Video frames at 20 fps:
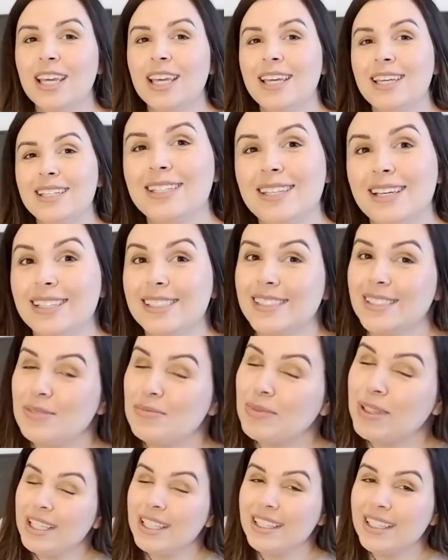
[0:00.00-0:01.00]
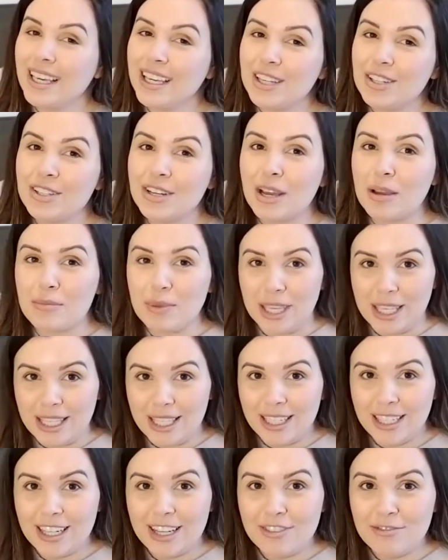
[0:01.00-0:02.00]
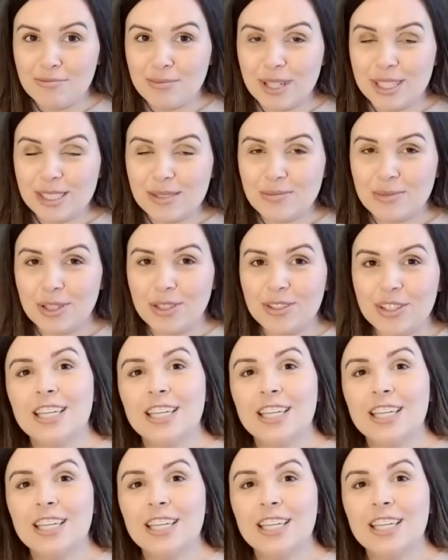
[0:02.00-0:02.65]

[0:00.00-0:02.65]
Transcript: it doesn't mean that you're not making enough breast milk.